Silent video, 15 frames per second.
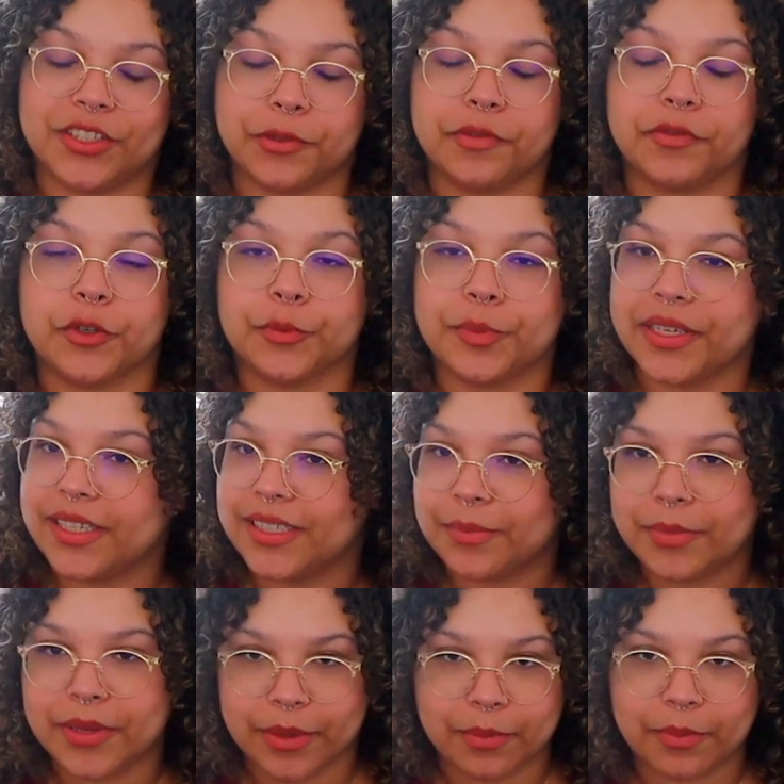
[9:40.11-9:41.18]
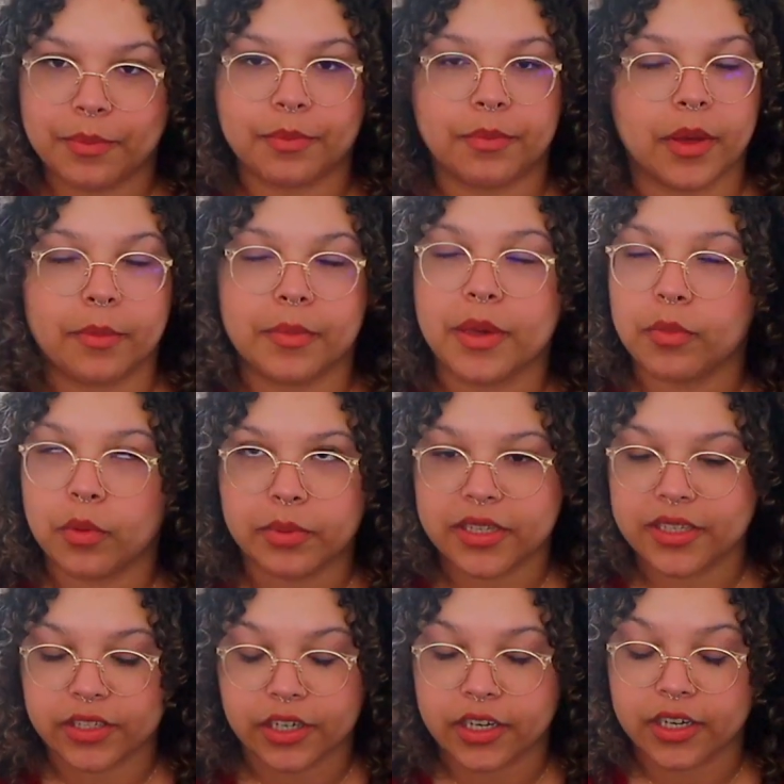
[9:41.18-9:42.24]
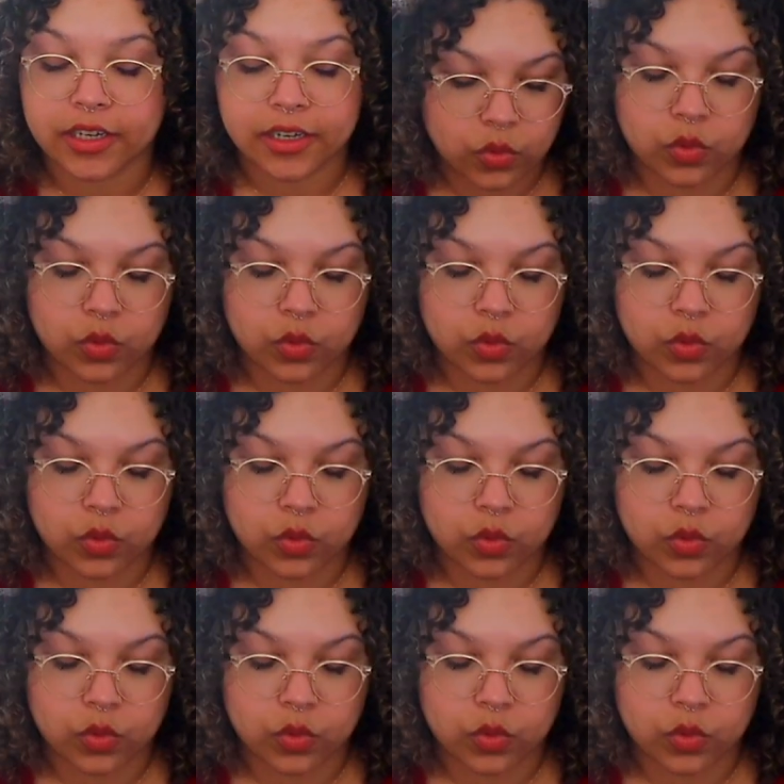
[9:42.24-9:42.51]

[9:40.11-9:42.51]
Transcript: So if you're a people pleaser,